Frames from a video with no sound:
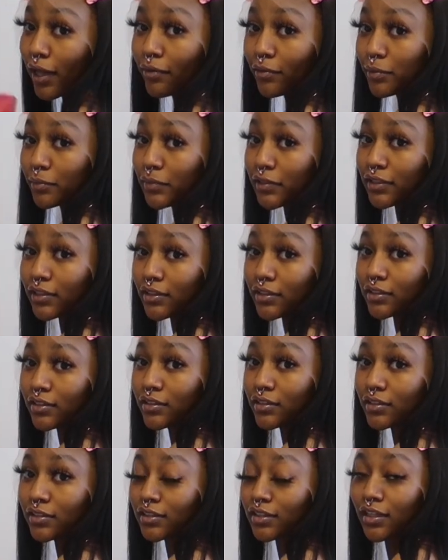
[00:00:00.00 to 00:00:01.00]
play with me.
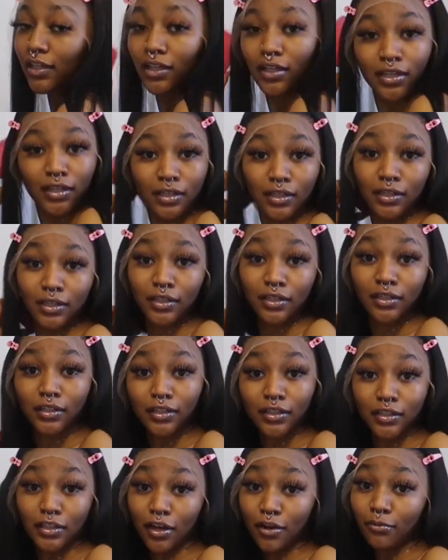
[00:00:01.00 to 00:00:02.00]

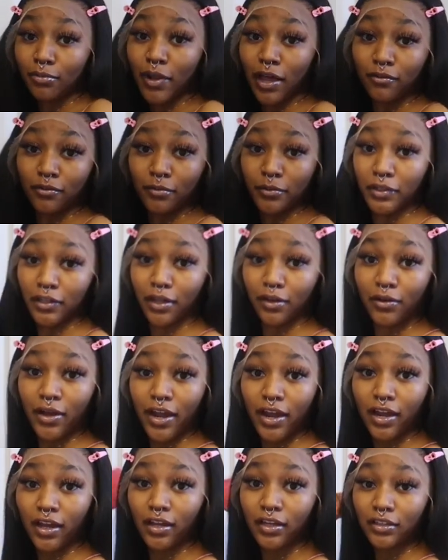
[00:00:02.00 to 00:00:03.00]
Don't play with me,
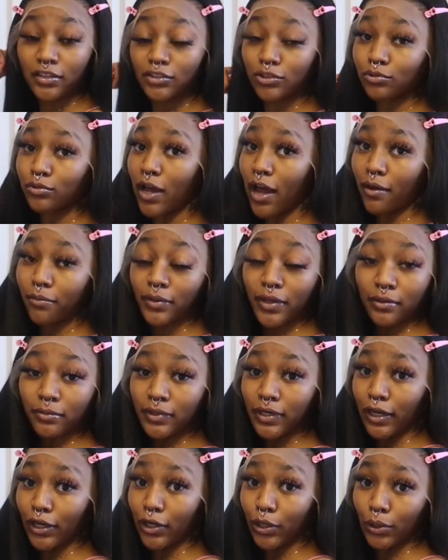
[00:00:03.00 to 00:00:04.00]
okay? Do not play
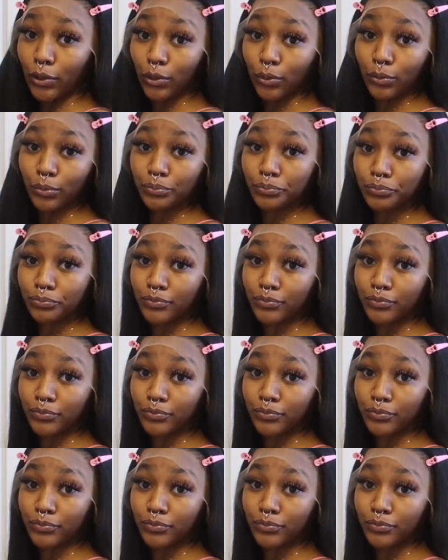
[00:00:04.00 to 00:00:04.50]
with that girl.